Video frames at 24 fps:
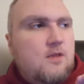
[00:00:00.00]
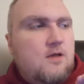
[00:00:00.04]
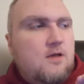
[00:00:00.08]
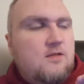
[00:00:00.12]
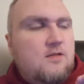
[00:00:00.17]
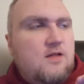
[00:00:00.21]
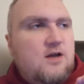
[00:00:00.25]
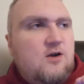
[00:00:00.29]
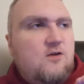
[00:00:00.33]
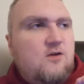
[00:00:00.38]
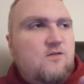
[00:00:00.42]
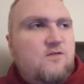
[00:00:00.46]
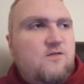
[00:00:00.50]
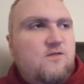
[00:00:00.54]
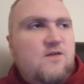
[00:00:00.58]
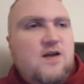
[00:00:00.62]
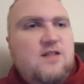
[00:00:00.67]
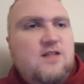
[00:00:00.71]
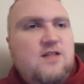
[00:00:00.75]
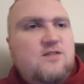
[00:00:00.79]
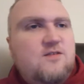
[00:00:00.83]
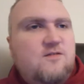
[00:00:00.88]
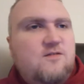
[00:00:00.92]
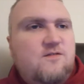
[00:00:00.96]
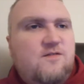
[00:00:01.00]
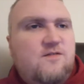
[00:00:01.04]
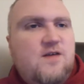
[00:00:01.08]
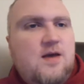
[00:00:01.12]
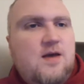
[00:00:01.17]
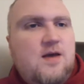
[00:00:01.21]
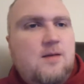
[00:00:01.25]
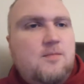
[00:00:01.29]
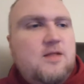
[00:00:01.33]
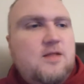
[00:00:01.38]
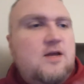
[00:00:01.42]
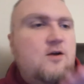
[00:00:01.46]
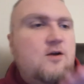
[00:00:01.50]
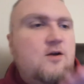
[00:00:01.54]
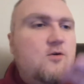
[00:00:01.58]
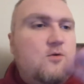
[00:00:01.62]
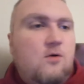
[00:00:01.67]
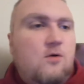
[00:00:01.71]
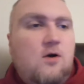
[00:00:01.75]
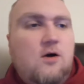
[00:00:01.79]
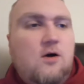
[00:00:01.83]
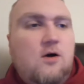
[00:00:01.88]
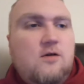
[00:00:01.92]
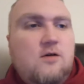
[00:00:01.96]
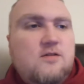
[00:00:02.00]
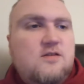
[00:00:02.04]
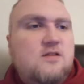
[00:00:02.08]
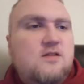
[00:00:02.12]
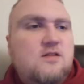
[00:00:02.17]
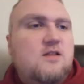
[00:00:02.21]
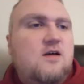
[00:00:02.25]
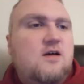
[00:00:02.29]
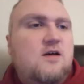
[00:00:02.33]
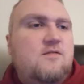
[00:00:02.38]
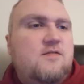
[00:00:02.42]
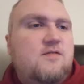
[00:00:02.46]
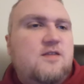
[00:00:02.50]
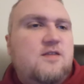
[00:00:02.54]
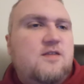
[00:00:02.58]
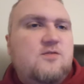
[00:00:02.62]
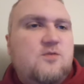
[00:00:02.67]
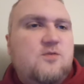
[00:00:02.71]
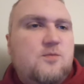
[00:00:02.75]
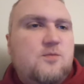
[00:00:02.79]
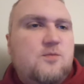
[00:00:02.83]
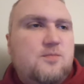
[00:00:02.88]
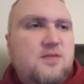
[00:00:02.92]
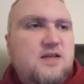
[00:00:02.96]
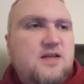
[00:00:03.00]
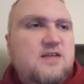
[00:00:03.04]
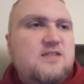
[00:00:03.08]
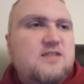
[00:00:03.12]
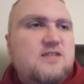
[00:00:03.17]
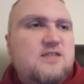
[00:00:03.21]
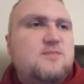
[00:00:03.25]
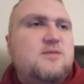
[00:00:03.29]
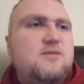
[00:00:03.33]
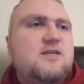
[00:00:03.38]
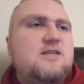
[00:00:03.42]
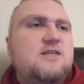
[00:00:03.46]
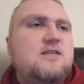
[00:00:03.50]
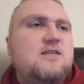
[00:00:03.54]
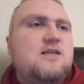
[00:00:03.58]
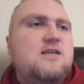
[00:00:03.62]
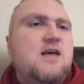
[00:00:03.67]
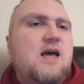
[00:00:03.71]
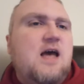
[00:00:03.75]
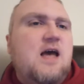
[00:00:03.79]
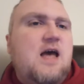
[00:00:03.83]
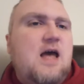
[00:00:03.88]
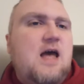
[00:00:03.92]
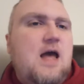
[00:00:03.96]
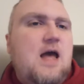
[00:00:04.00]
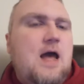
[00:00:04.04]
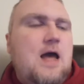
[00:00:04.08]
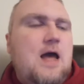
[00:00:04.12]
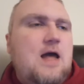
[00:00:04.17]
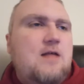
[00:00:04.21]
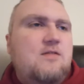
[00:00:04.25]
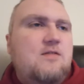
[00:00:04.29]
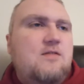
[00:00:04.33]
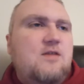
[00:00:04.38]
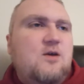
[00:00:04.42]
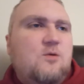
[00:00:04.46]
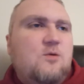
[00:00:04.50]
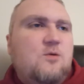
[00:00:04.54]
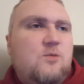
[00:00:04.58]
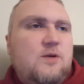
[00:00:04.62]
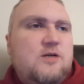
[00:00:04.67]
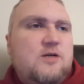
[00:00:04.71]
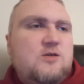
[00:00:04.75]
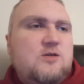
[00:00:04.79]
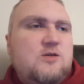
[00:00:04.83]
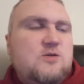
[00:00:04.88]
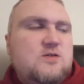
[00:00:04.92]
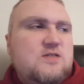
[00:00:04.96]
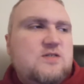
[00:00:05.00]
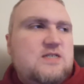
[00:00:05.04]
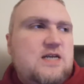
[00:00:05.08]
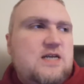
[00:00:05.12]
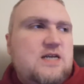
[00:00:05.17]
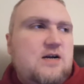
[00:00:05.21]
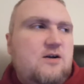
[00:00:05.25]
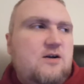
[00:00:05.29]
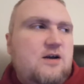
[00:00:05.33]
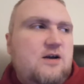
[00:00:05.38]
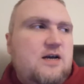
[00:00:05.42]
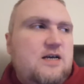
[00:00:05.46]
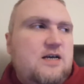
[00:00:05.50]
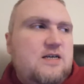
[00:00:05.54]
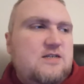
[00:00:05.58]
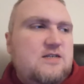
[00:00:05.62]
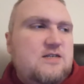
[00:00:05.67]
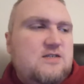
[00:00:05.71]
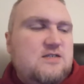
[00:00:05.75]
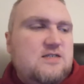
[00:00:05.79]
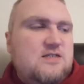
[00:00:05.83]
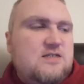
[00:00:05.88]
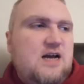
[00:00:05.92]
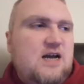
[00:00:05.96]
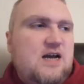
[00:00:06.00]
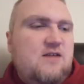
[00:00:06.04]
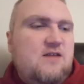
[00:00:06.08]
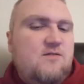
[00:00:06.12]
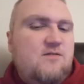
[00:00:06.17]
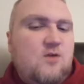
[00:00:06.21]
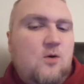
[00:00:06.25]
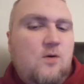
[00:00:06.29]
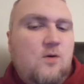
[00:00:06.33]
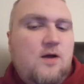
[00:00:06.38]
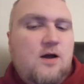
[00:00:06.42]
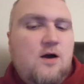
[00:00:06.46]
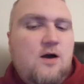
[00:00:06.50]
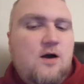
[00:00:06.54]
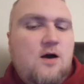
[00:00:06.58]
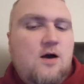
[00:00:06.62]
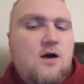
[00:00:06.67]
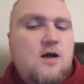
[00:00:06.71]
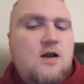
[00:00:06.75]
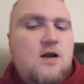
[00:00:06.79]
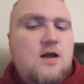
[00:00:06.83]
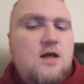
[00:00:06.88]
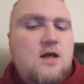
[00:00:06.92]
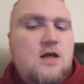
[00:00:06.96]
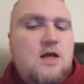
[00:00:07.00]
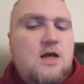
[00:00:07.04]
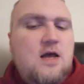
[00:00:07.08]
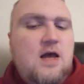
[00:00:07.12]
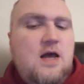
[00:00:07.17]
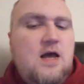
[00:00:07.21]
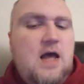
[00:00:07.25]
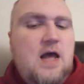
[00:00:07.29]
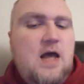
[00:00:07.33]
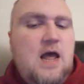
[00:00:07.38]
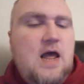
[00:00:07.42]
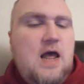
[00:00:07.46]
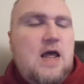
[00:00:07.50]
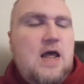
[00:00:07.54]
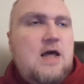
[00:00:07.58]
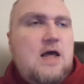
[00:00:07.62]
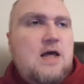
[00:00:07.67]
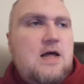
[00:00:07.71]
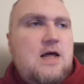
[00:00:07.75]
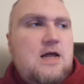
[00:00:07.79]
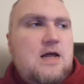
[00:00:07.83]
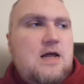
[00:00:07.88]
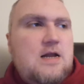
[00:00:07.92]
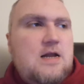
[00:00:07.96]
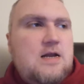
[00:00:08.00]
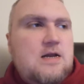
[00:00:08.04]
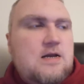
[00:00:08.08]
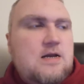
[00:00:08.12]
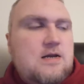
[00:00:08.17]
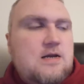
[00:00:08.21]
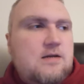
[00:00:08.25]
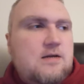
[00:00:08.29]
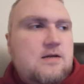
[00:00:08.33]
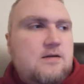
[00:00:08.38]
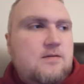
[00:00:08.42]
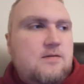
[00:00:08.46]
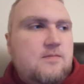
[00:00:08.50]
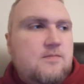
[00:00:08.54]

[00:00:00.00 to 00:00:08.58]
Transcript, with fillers: like her friends and family are all to love this replacement, and the original Sarah is just kind of going on and